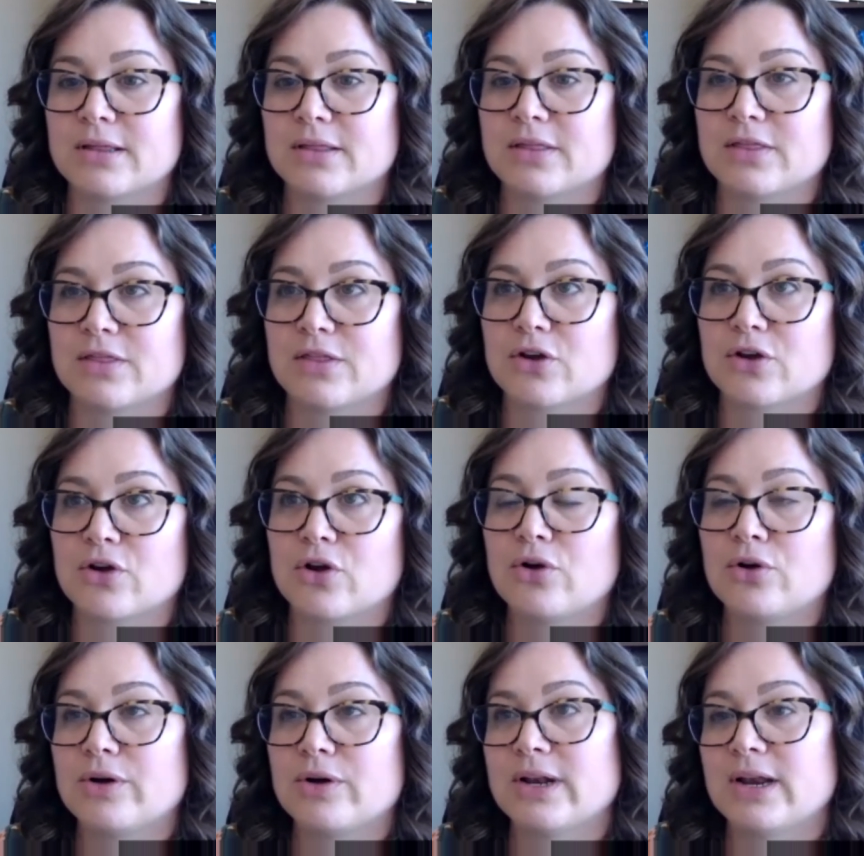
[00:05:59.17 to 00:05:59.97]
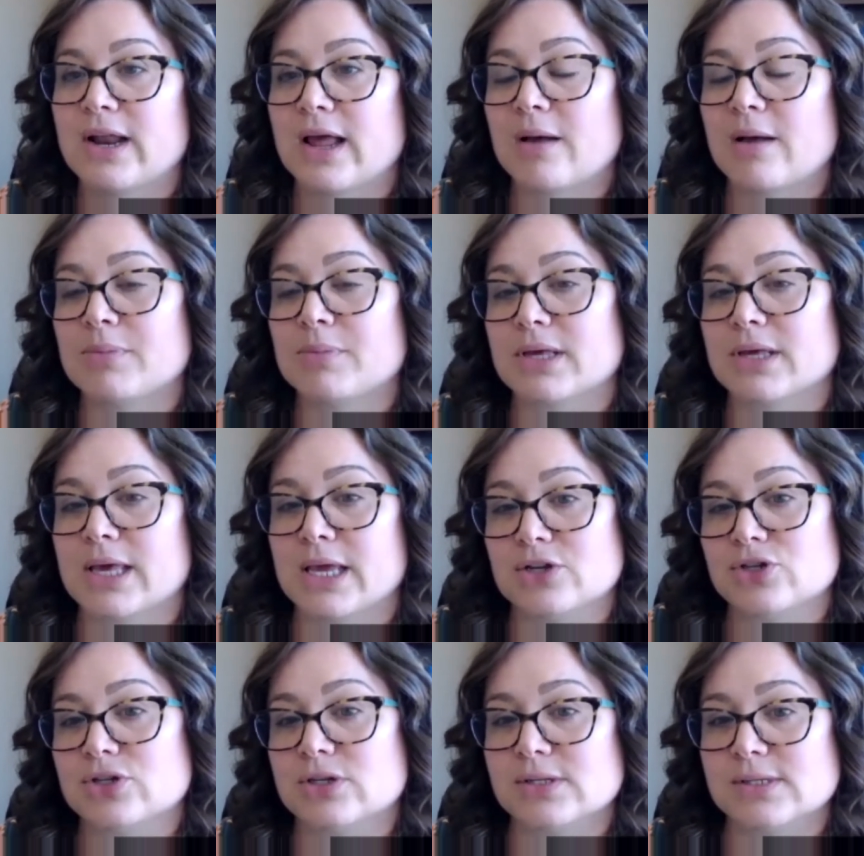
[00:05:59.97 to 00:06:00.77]
the current
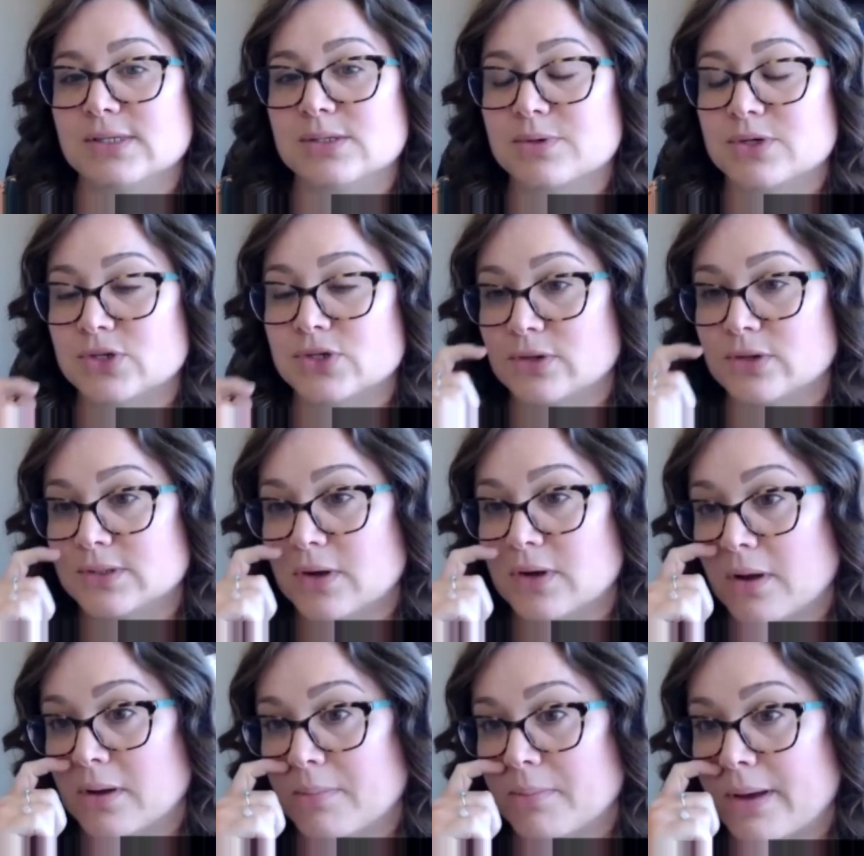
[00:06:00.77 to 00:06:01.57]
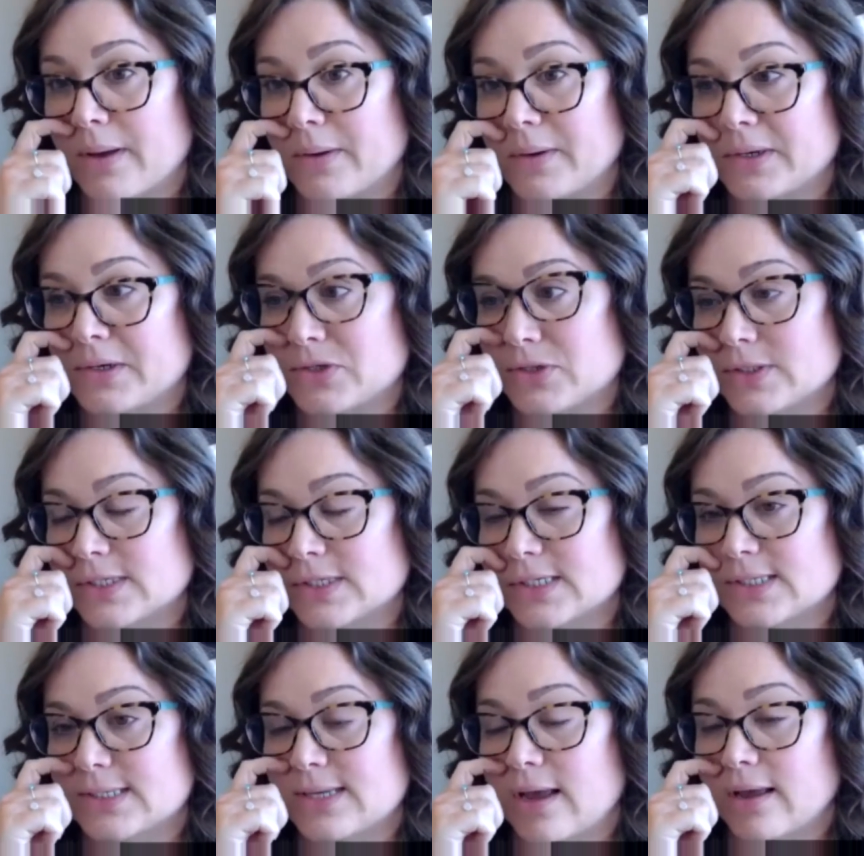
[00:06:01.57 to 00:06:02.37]
applications, which I'll talk about in just
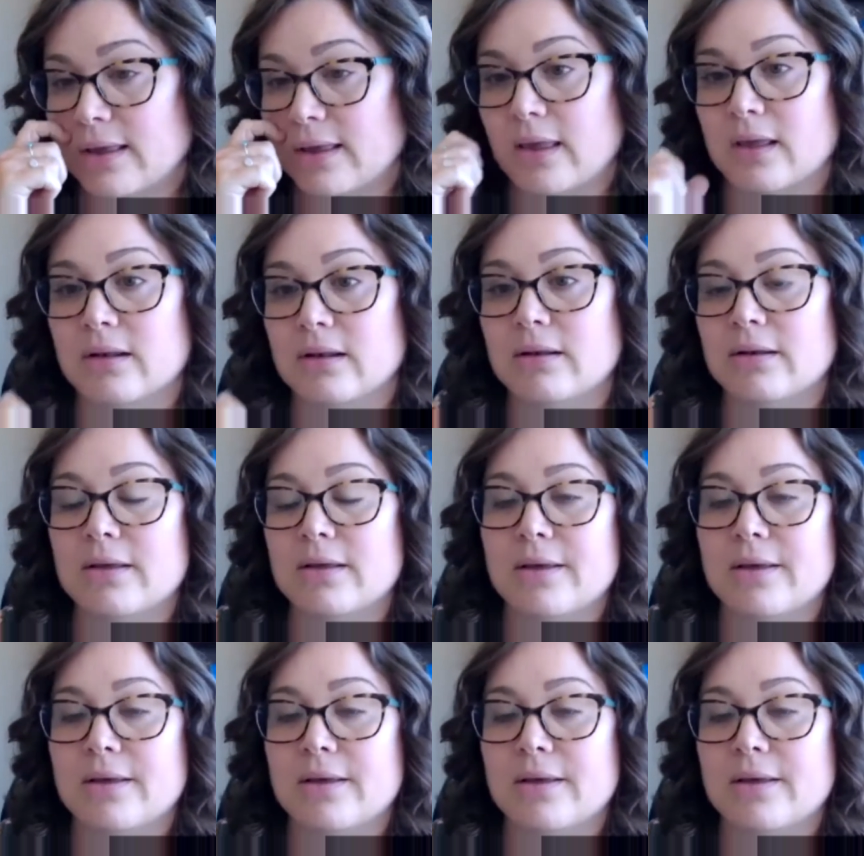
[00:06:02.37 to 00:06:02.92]
a second,